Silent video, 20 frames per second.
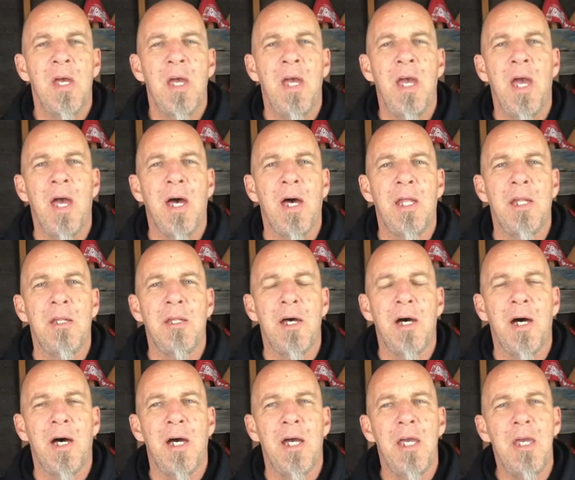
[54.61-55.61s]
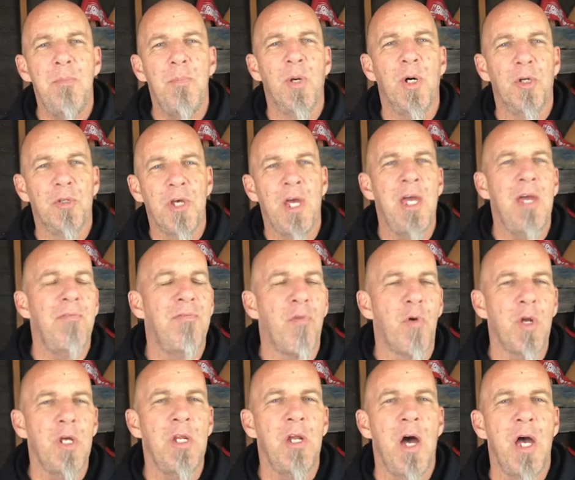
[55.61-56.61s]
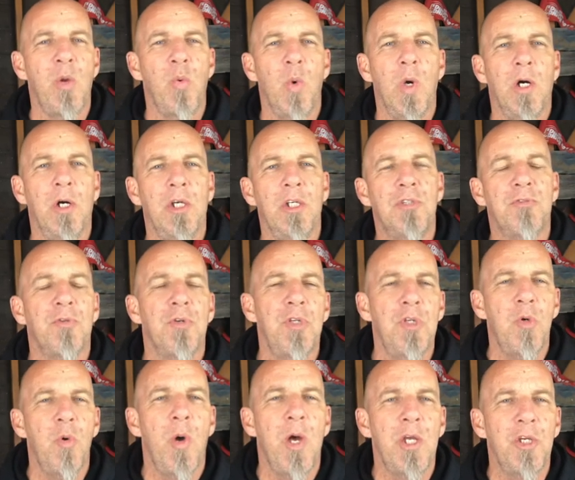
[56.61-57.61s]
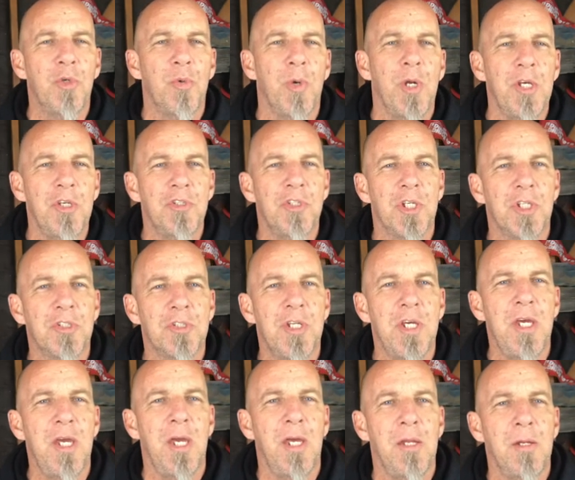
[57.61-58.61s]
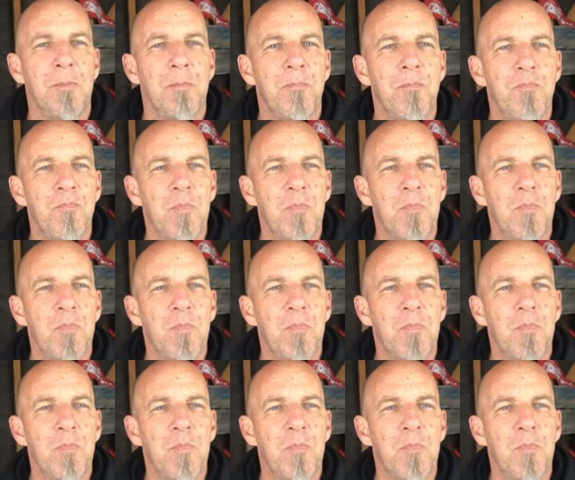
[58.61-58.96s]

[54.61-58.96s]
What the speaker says: And he built a 49 Willys for UA 2016.